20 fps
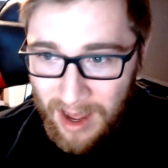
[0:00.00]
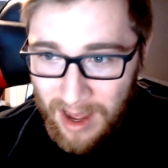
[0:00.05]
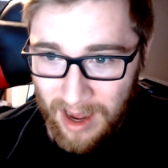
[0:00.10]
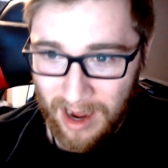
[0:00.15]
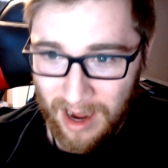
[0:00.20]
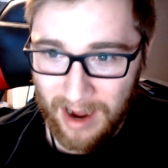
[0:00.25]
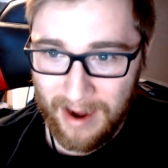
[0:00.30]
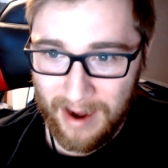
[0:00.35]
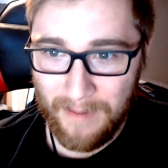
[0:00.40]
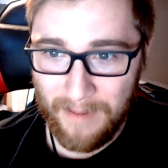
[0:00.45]

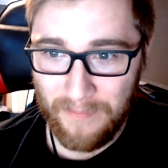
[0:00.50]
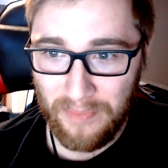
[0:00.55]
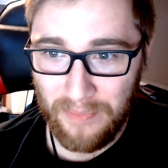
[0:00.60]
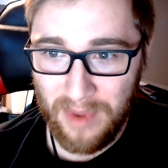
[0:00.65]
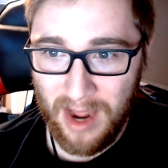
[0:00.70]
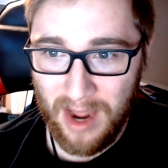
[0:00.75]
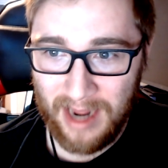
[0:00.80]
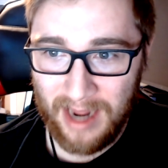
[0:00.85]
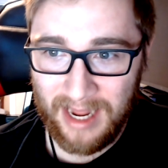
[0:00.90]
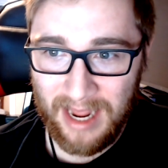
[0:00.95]

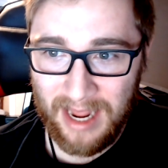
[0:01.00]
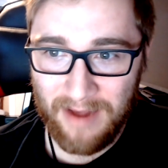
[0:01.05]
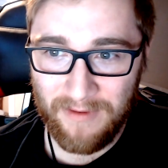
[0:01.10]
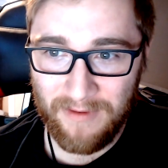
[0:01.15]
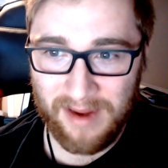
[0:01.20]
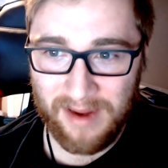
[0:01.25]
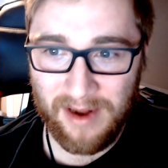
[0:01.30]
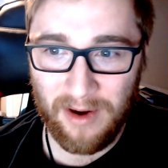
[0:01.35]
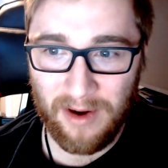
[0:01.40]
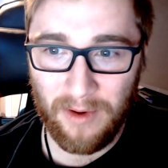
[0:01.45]
I gave,
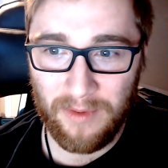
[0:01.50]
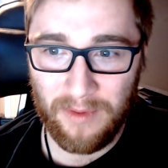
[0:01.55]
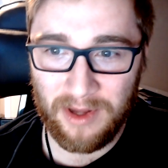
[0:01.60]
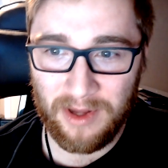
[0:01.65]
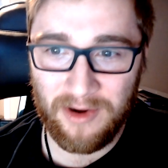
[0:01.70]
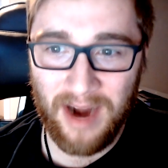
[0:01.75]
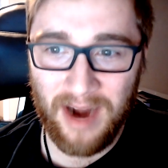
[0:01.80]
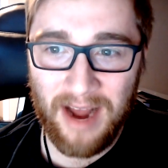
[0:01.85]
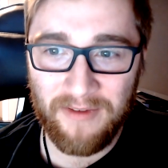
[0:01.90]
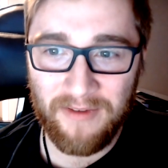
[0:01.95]
the
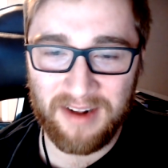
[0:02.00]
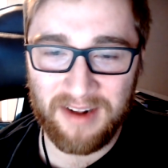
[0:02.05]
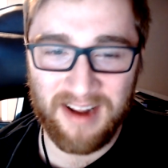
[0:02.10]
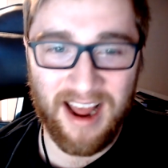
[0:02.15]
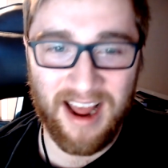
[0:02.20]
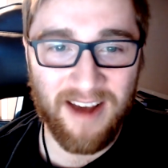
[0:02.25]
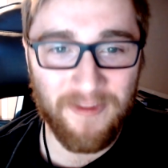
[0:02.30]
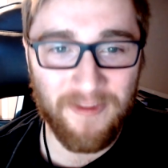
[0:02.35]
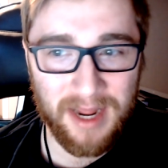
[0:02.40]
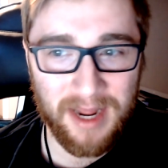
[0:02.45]
graphics
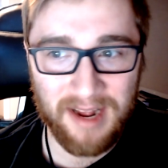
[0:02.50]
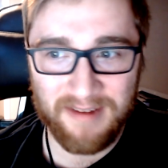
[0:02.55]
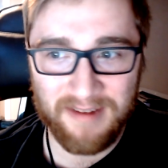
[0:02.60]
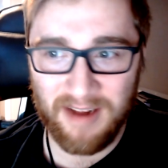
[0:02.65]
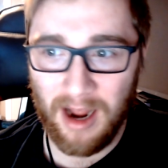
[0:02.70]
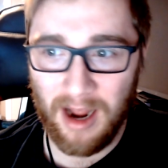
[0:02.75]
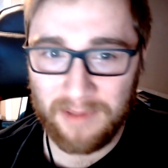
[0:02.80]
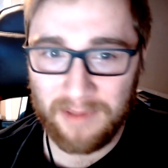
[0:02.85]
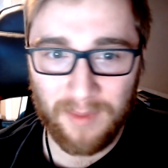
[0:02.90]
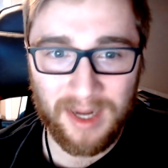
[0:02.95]
FPS
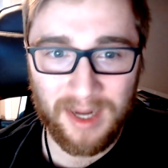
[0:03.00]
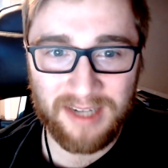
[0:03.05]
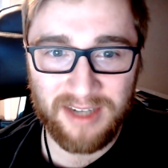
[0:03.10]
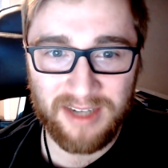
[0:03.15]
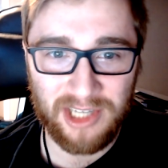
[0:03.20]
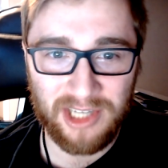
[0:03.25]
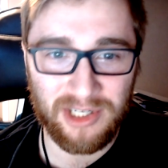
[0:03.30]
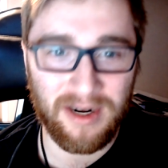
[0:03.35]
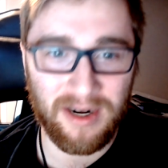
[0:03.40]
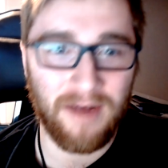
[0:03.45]

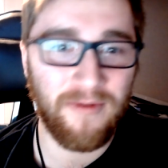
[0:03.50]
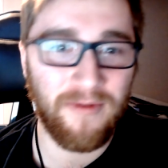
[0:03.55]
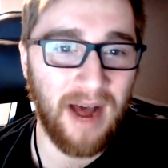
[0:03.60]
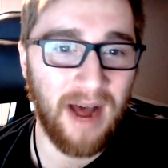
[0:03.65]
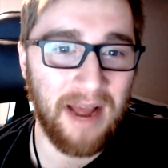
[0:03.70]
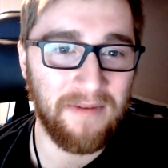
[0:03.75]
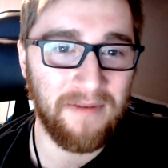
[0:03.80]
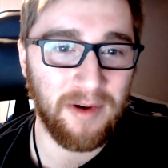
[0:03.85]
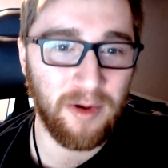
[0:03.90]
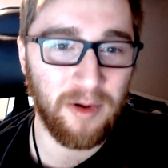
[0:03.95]
optimization a
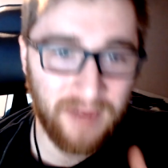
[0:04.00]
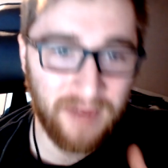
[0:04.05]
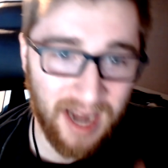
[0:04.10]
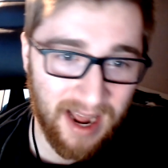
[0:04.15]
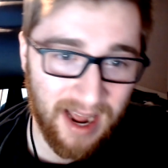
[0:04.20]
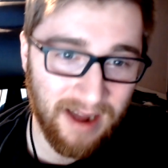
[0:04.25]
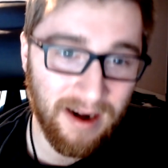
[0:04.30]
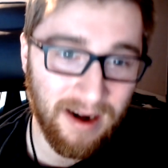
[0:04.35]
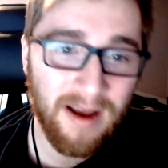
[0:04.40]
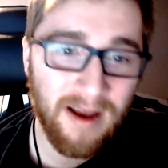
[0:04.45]
5 out of
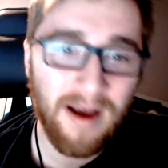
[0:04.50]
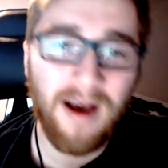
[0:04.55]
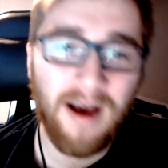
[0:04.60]
10.